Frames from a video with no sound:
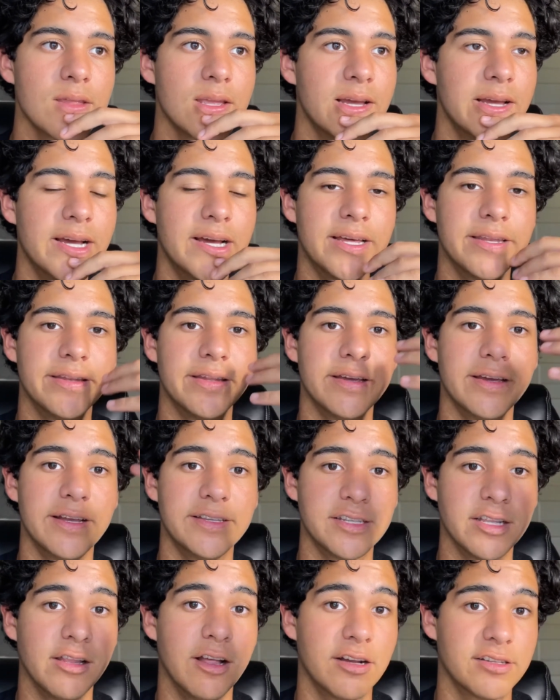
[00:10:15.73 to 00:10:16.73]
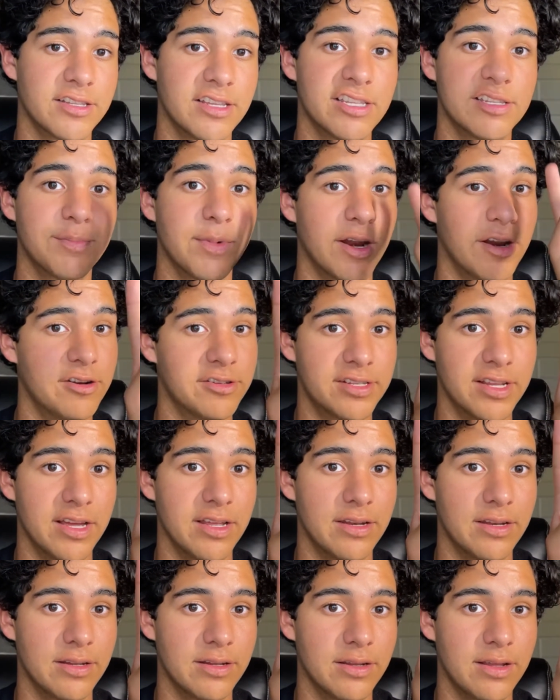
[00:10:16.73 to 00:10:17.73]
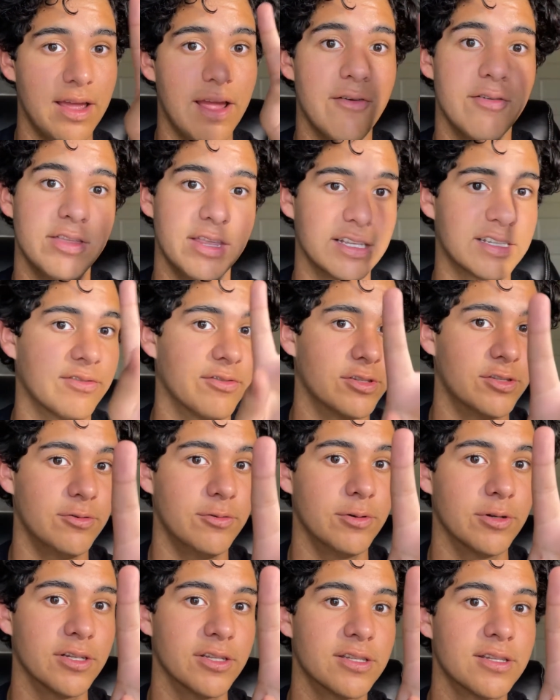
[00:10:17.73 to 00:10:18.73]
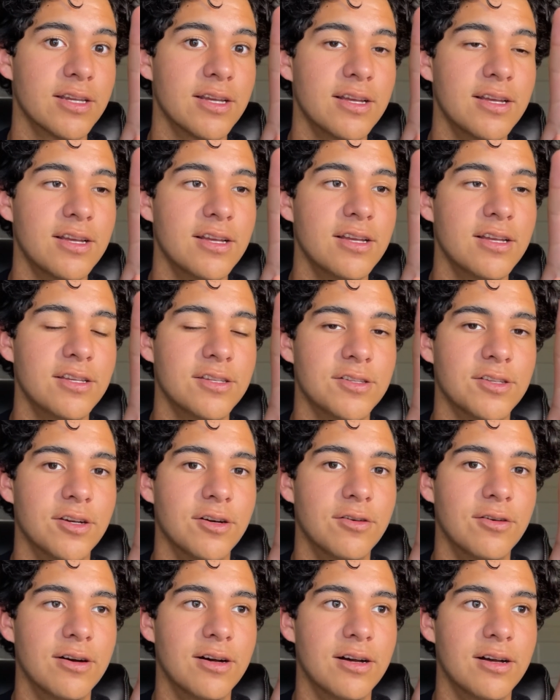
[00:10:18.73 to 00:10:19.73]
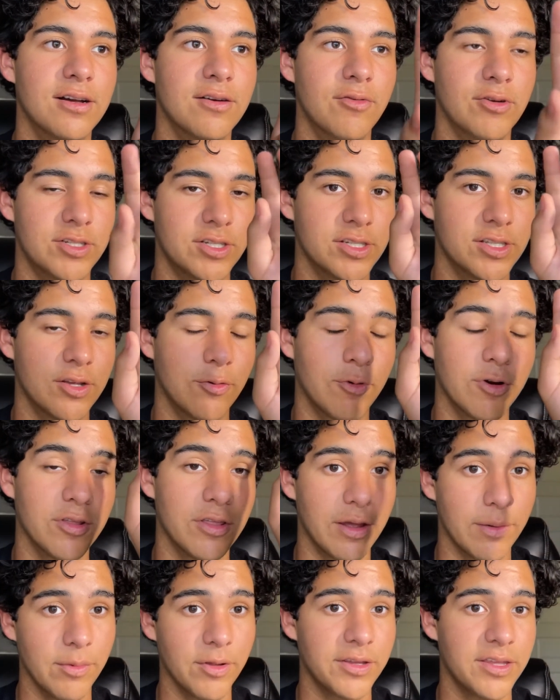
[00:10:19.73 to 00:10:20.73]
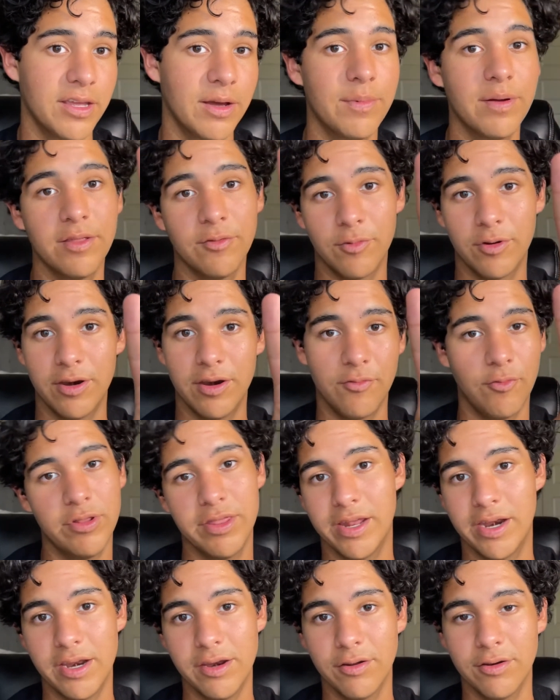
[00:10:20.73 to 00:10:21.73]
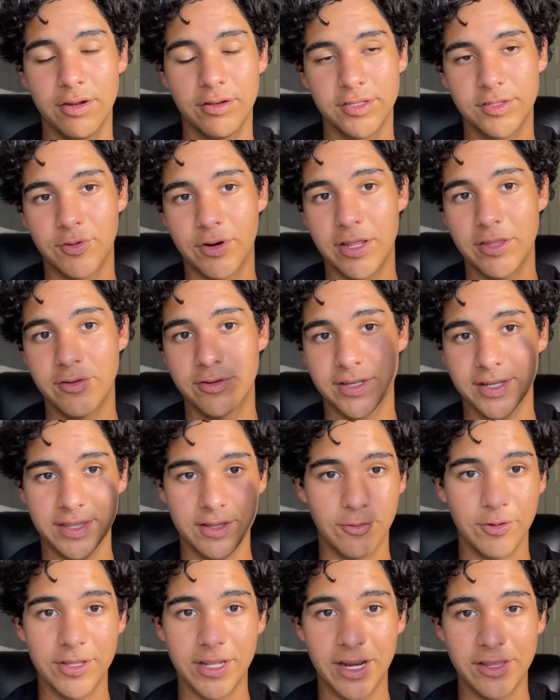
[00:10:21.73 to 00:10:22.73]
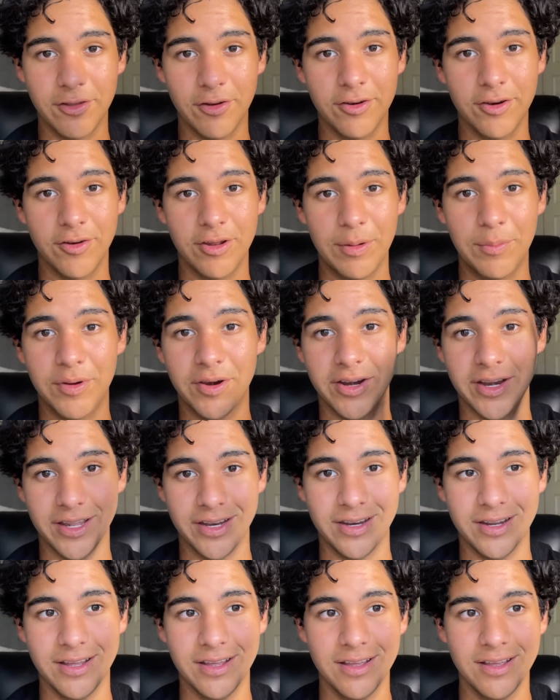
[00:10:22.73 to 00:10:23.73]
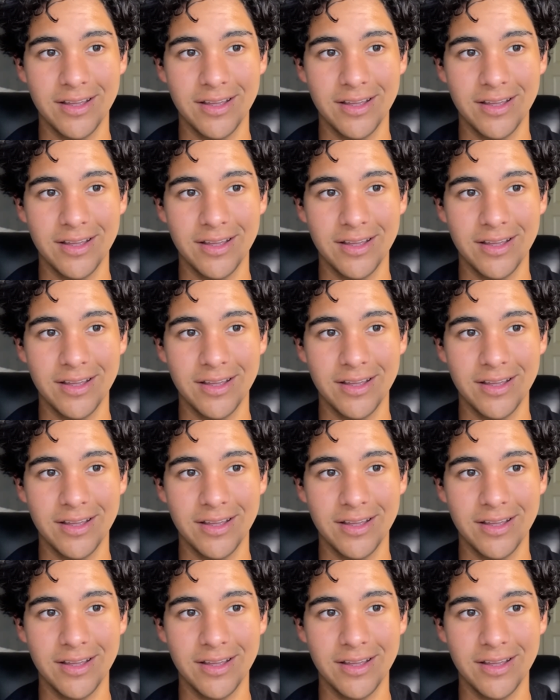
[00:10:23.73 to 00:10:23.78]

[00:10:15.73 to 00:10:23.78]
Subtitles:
And it's a long sentence, but I understand everything except for 2 words. So, which is the word that I'm looking up and one that I don't know. So what I do is I get the one that I don't know and I put it in.